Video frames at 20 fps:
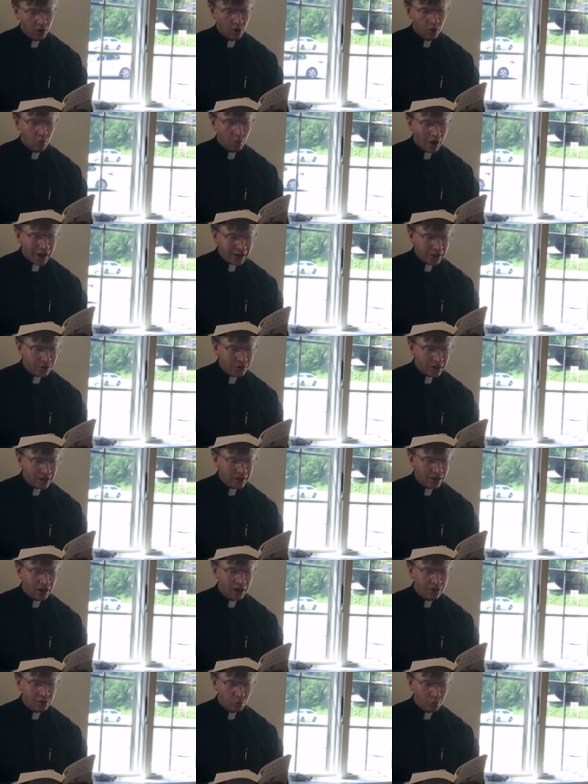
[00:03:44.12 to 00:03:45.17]
why are they
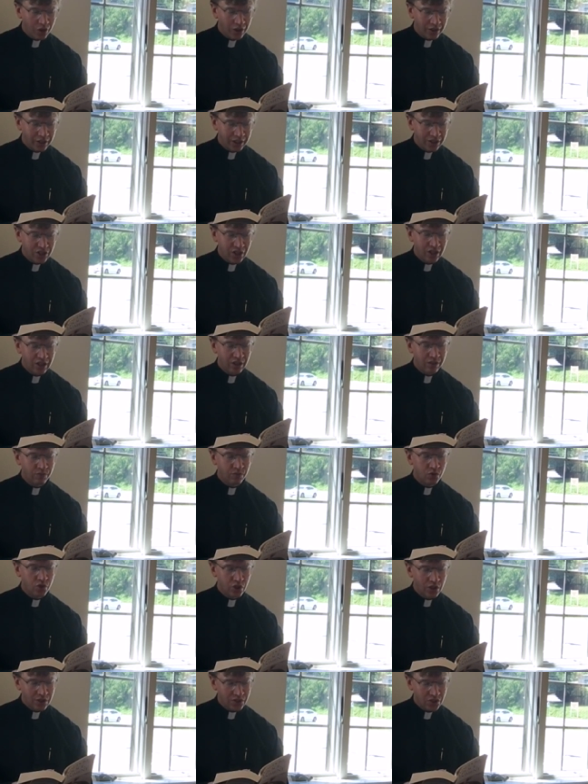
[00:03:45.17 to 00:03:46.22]
unwilling to give
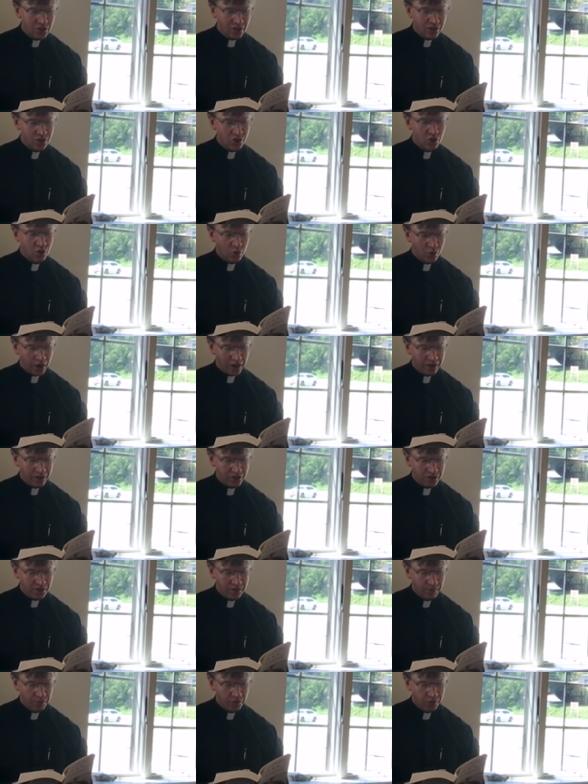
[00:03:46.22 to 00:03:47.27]
Jesus
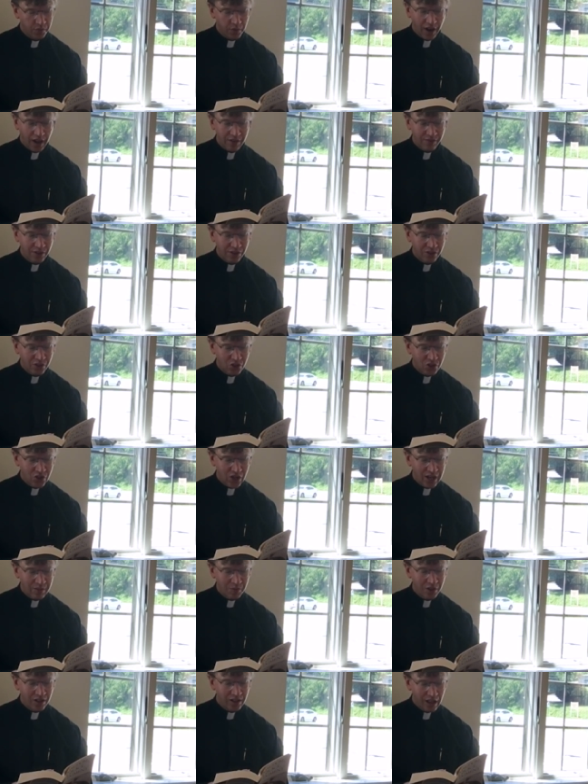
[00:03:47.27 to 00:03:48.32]
credit for having the
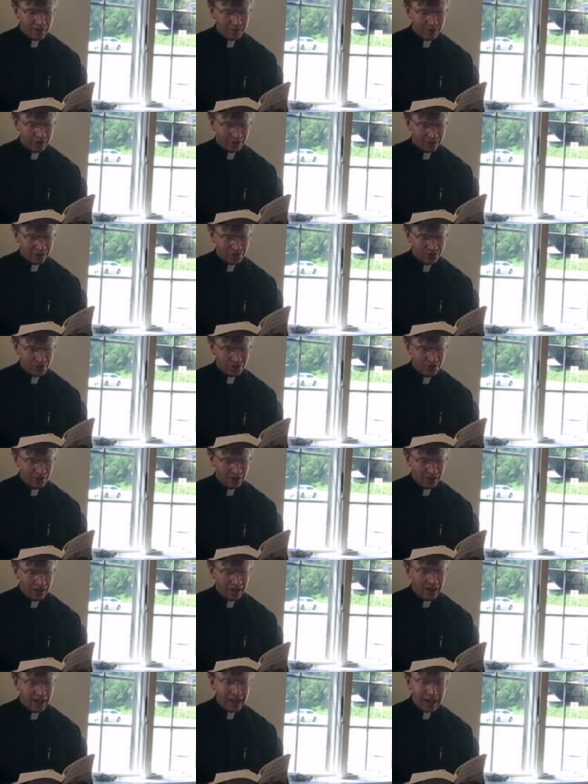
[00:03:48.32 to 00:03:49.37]
same cleverness
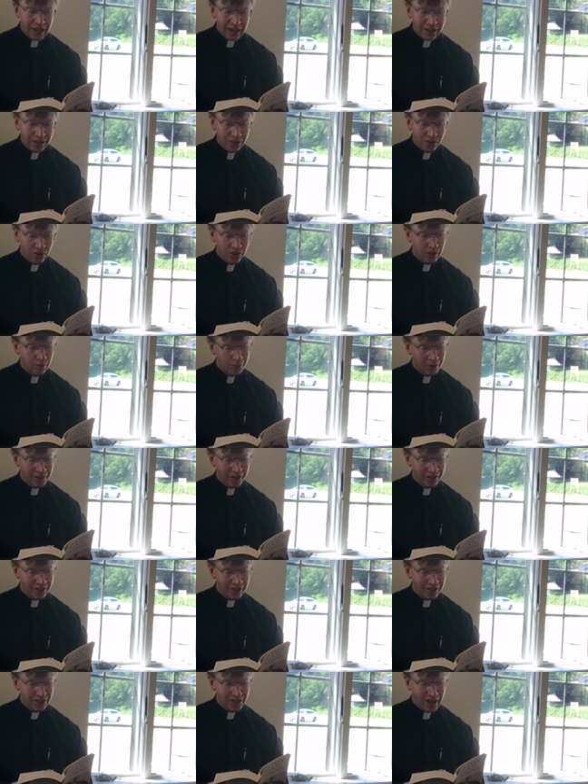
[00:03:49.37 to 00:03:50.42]
and the
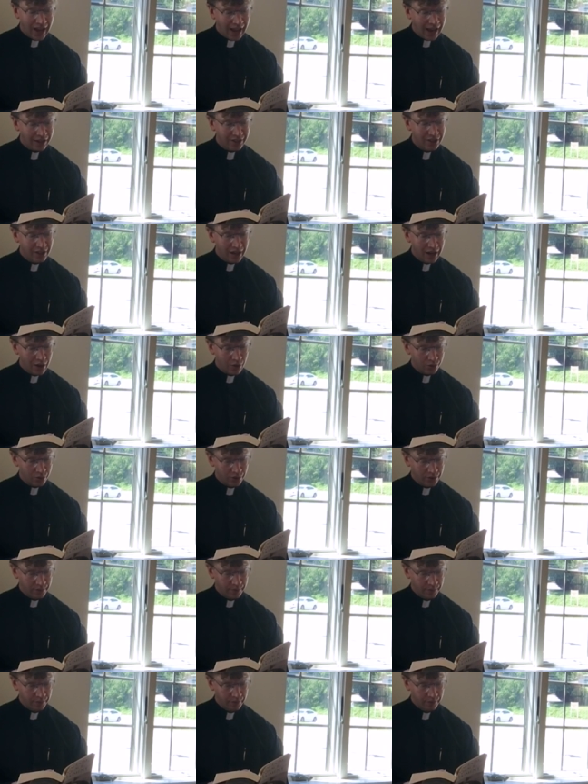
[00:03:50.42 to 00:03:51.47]
ability to act it out?
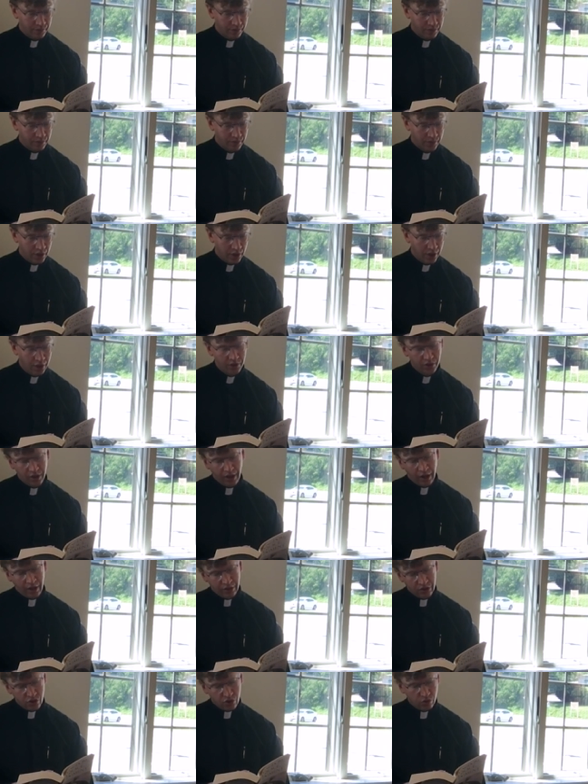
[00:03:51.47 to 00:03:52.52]
The
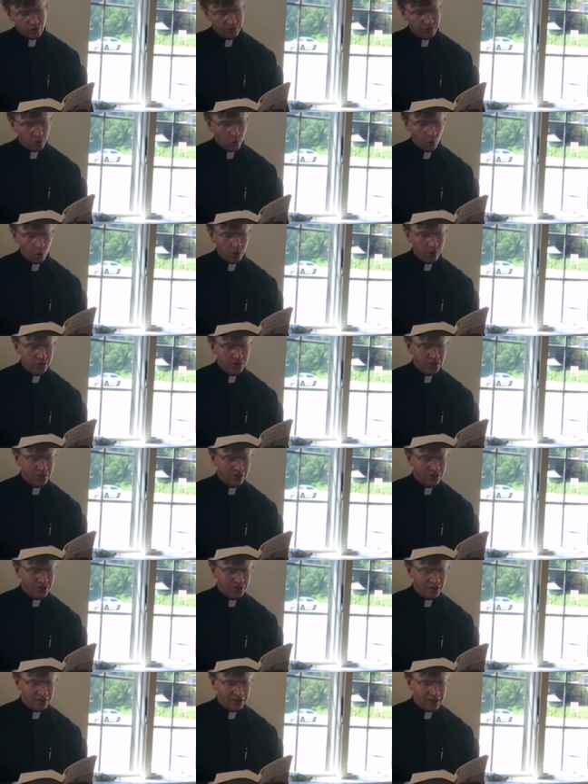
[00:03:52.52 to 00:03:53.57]
answer, of course,
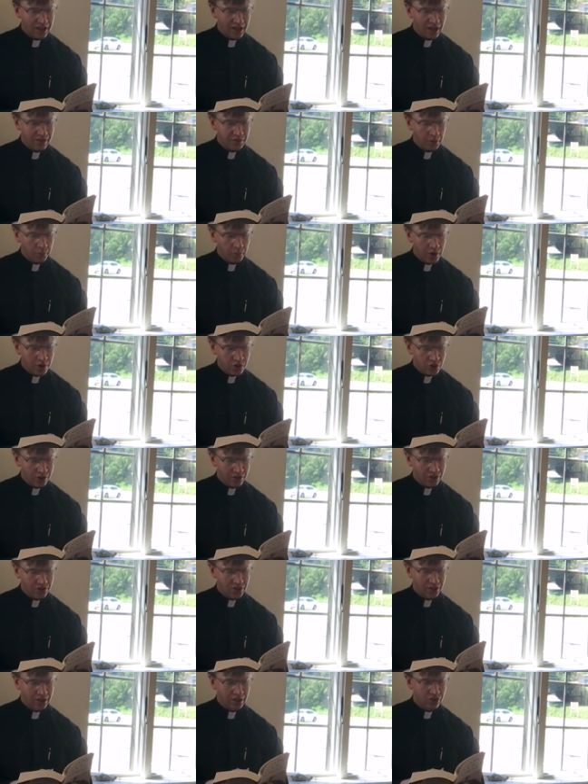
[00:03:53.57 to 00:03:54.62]
is that they have a
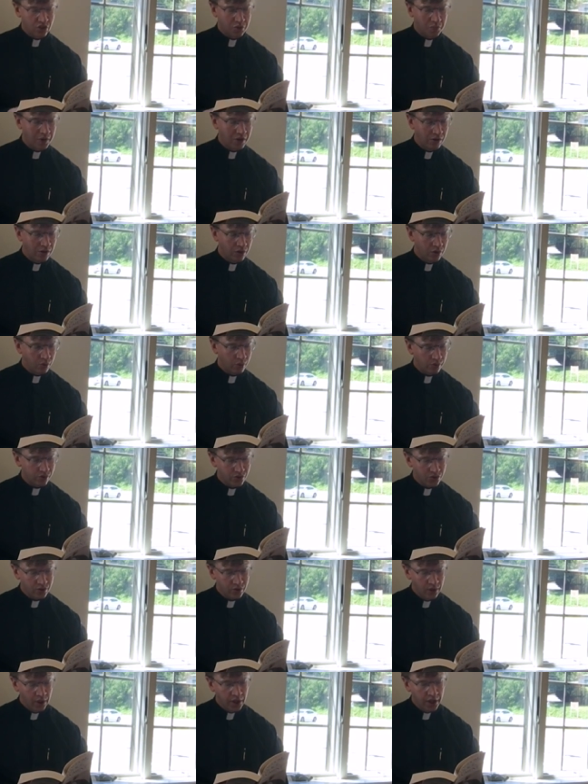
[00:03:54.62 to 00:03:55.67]
prejudice against
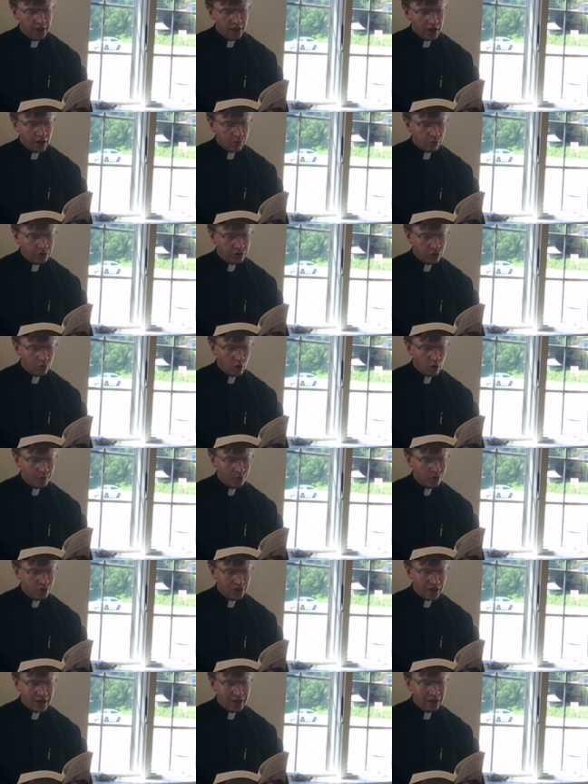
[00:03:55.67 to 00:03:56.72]
miracles and will do
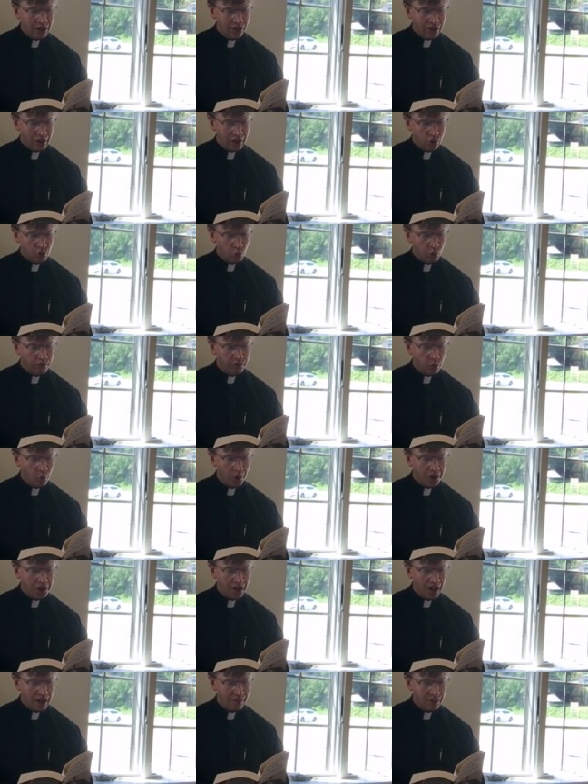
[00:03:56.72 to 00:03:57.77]
almost anything to
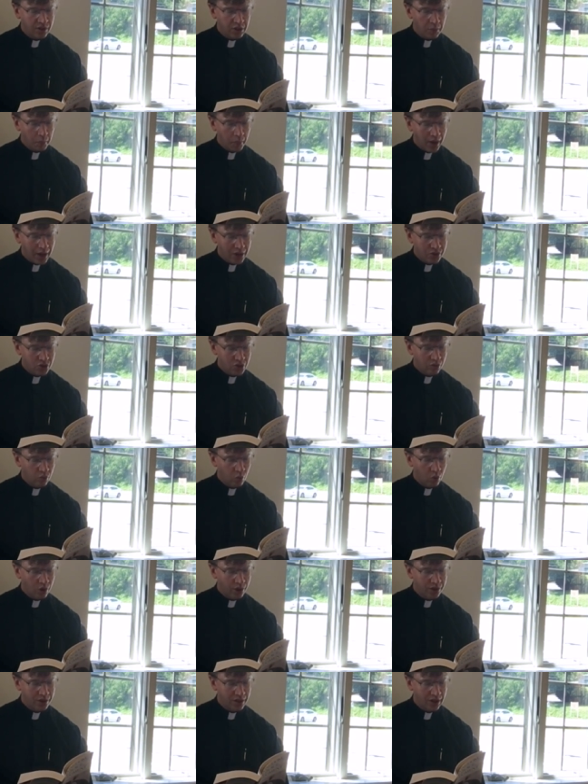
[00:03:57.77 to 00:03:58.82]
avoid having to posit
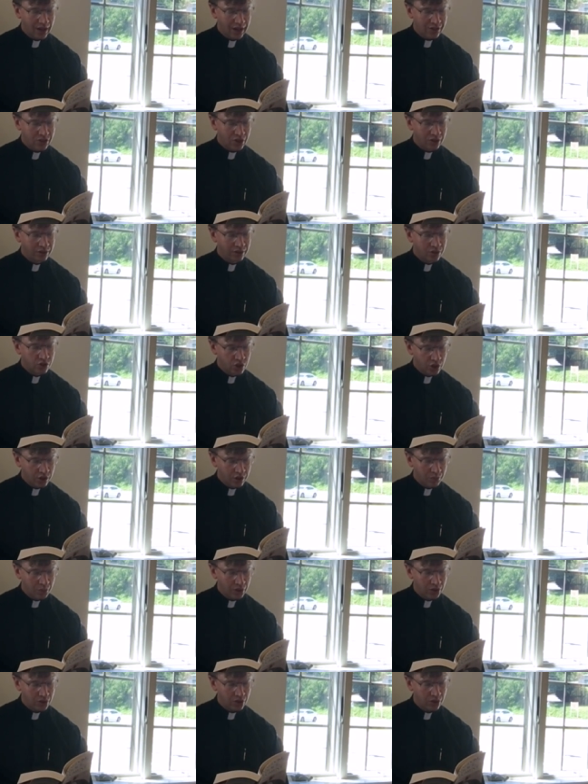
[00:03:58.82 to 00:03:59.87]
one as a legitimate